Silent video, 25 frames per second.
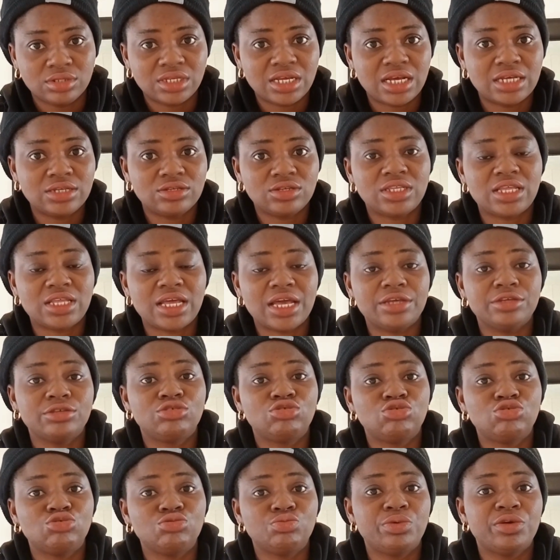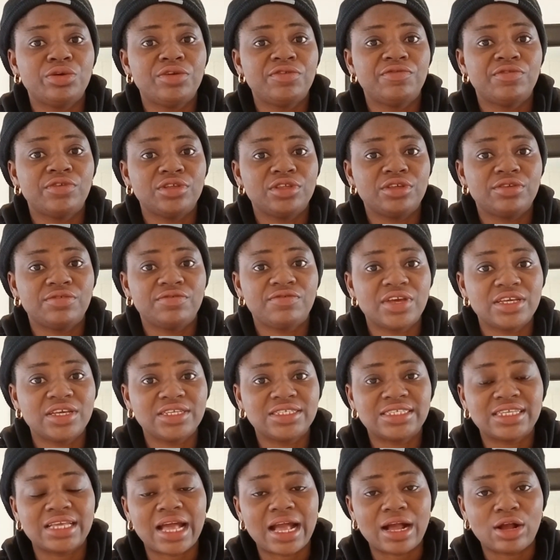That's what I used to pay for the
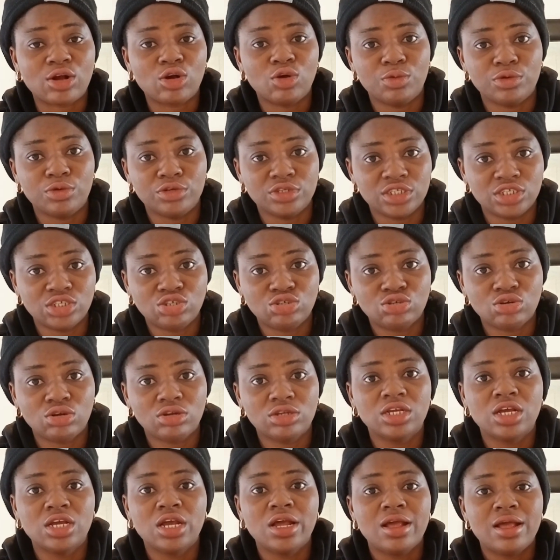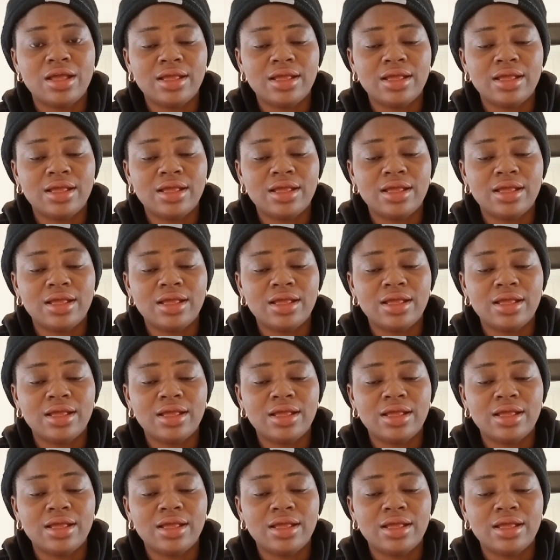first accommodation